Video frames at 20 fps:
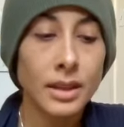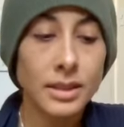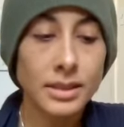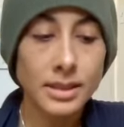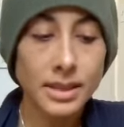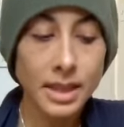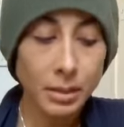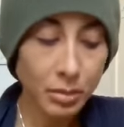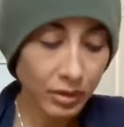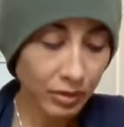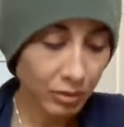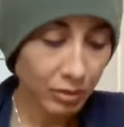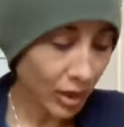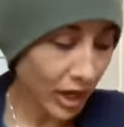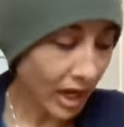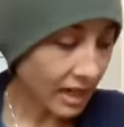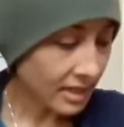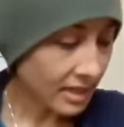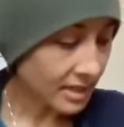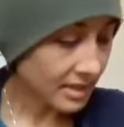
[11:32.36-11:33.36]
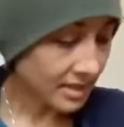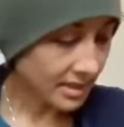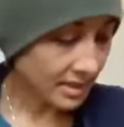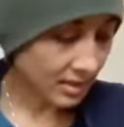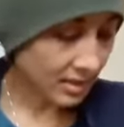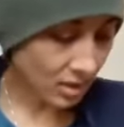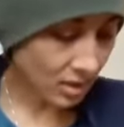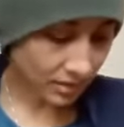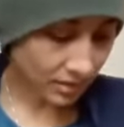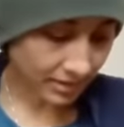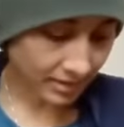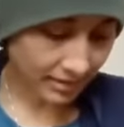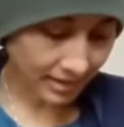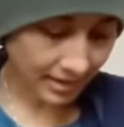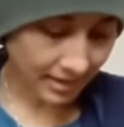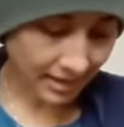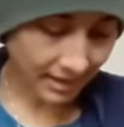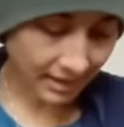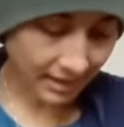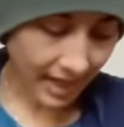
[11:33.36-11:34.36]
This type of practice is called
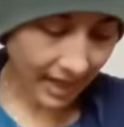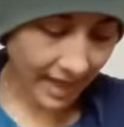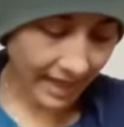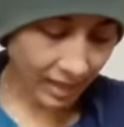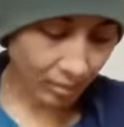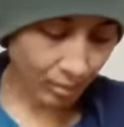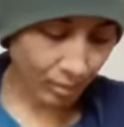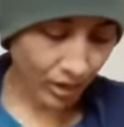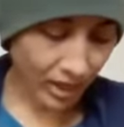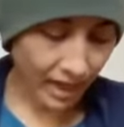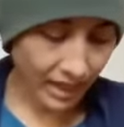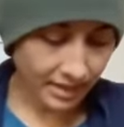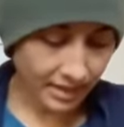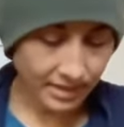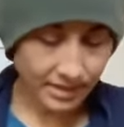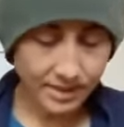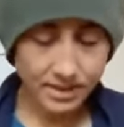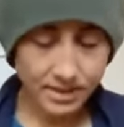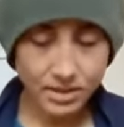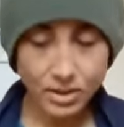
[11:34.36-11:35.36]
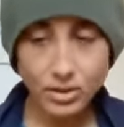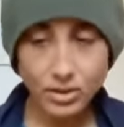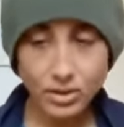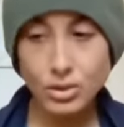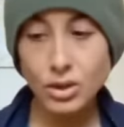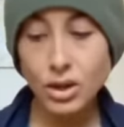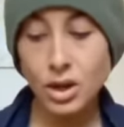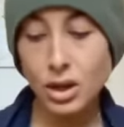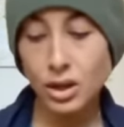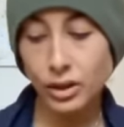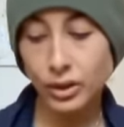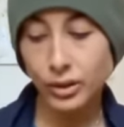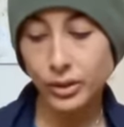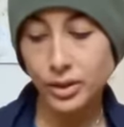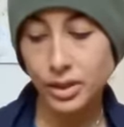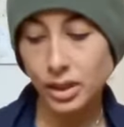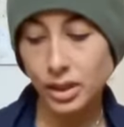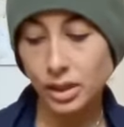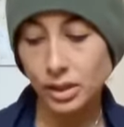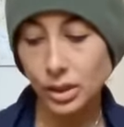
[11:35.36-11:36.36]
a Laya practice. It's also
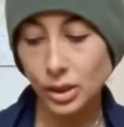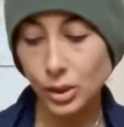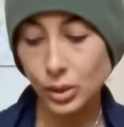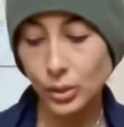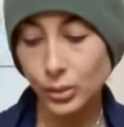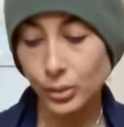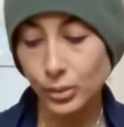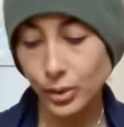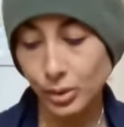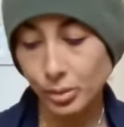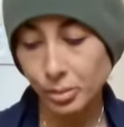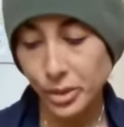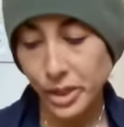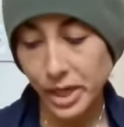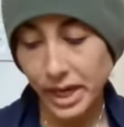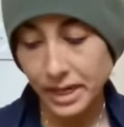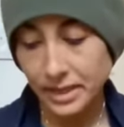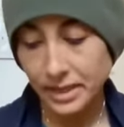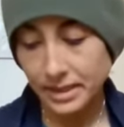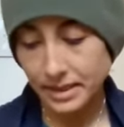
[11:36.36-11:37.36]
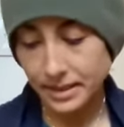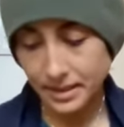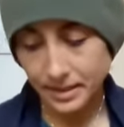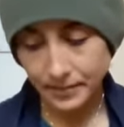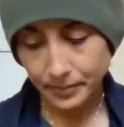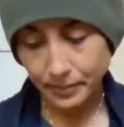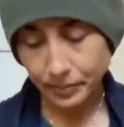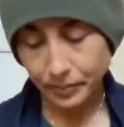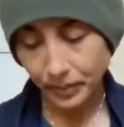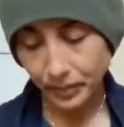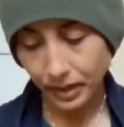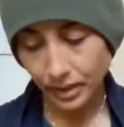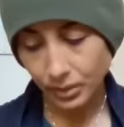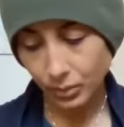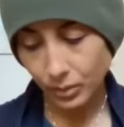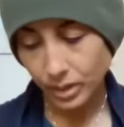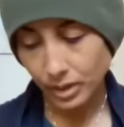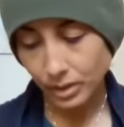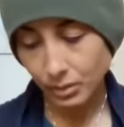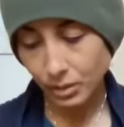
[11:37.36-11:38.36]
called a lunar practice.
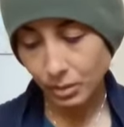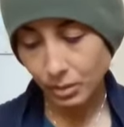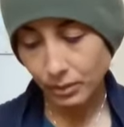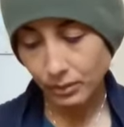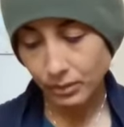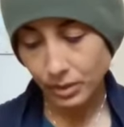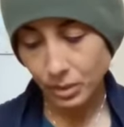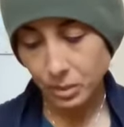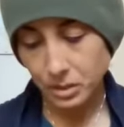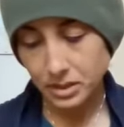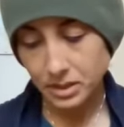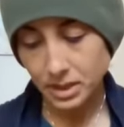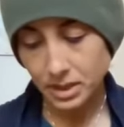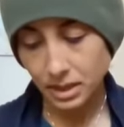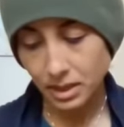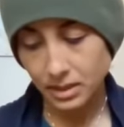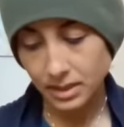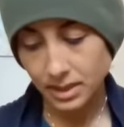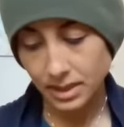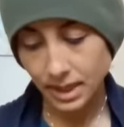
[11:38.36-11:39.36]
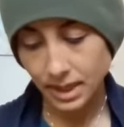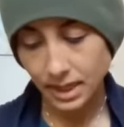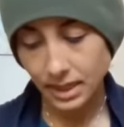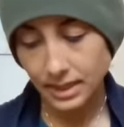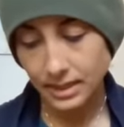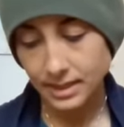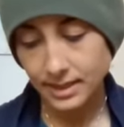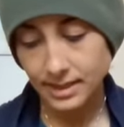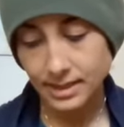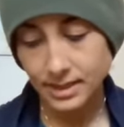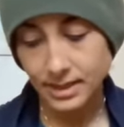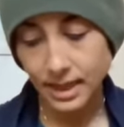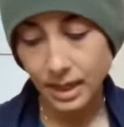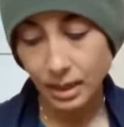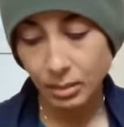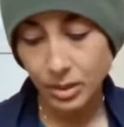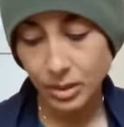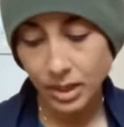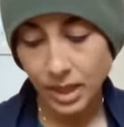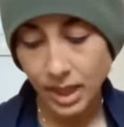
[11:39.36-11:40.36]
And really what we're focusing on today is
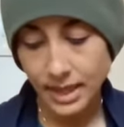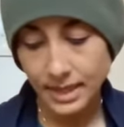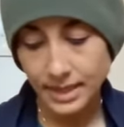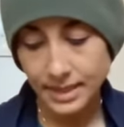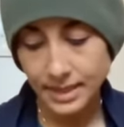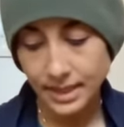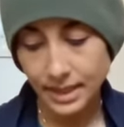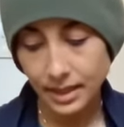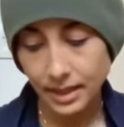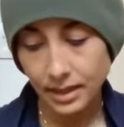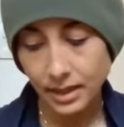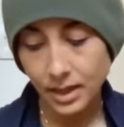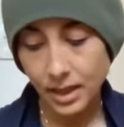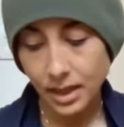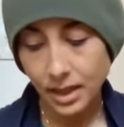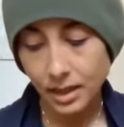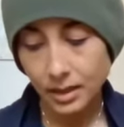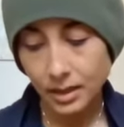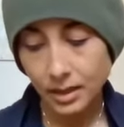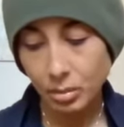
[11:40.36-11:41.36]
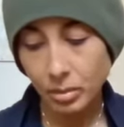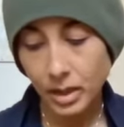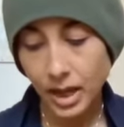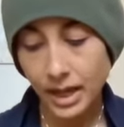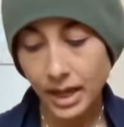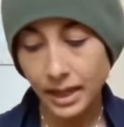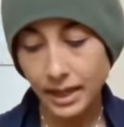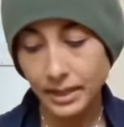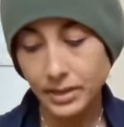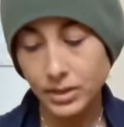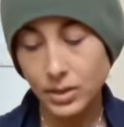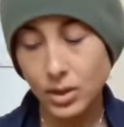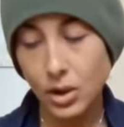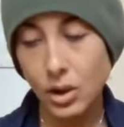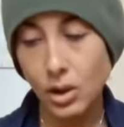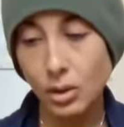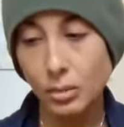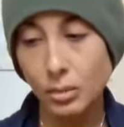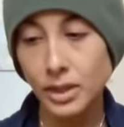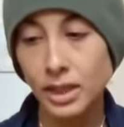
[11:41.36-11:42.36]
stabilizing the mind,
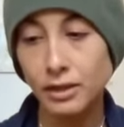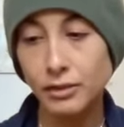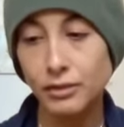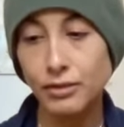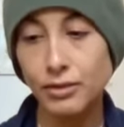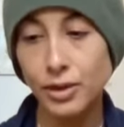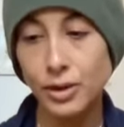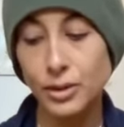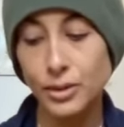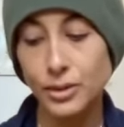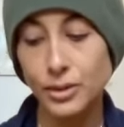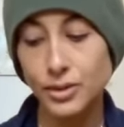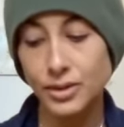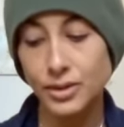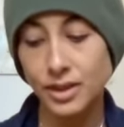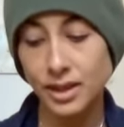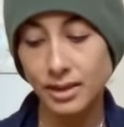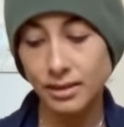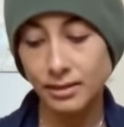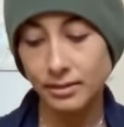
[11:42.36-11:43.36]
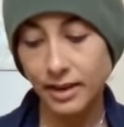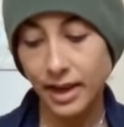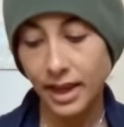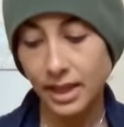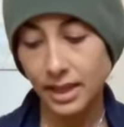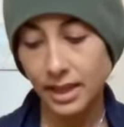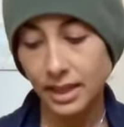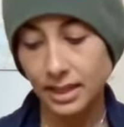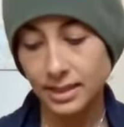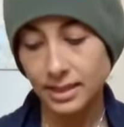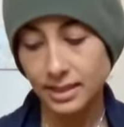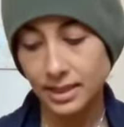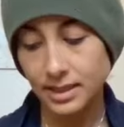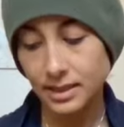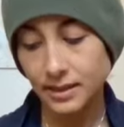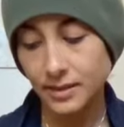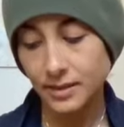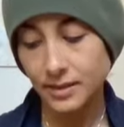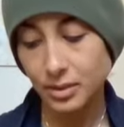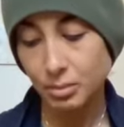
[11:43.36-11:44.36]
calming it first, and then finding a
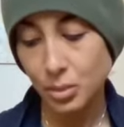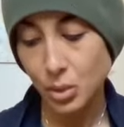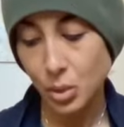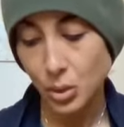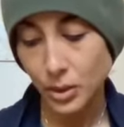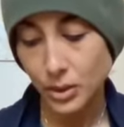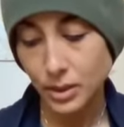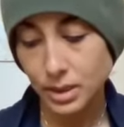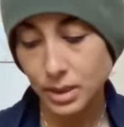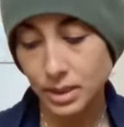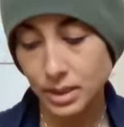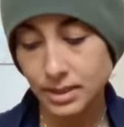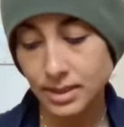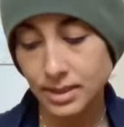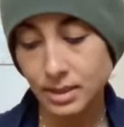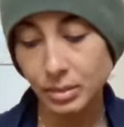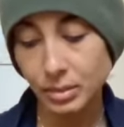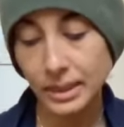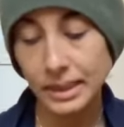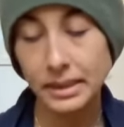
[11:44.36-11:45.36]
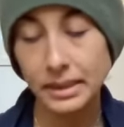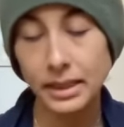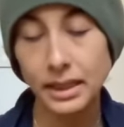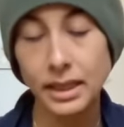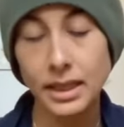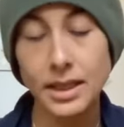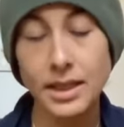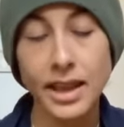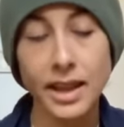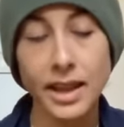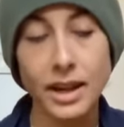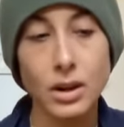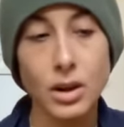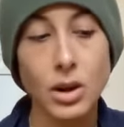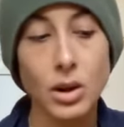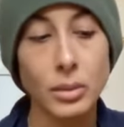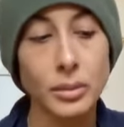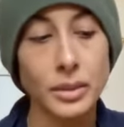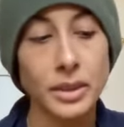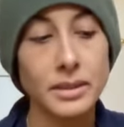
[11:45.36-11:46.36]
sense of support and stability in that
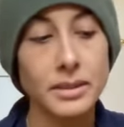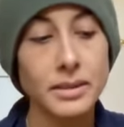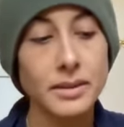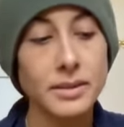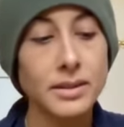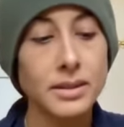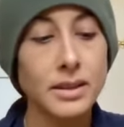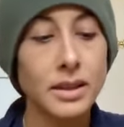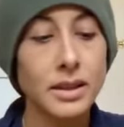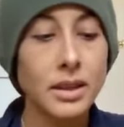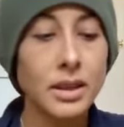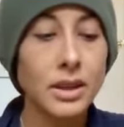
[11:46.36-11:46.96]
calmness